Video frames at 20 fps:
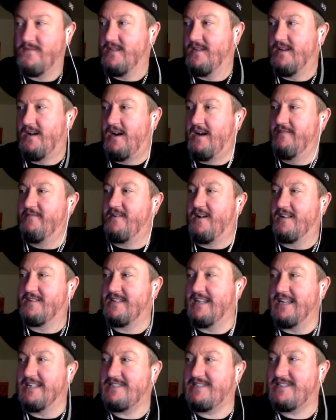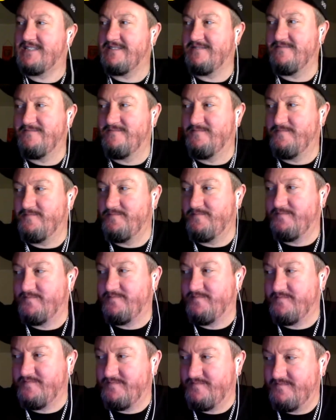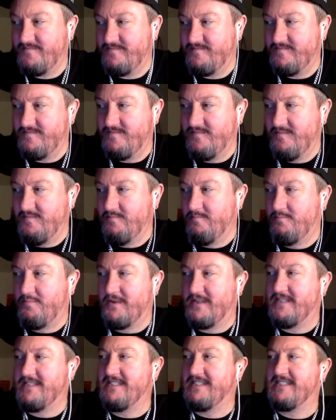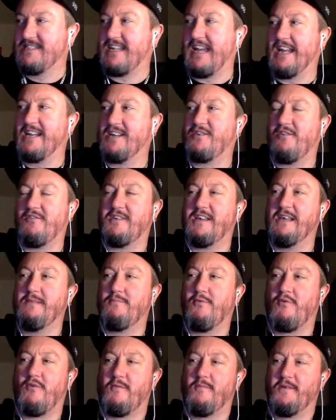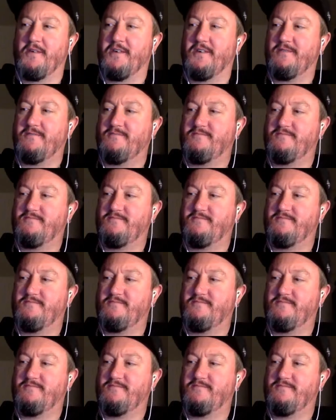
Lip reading: I've got this, but this is Kentucky bourbon.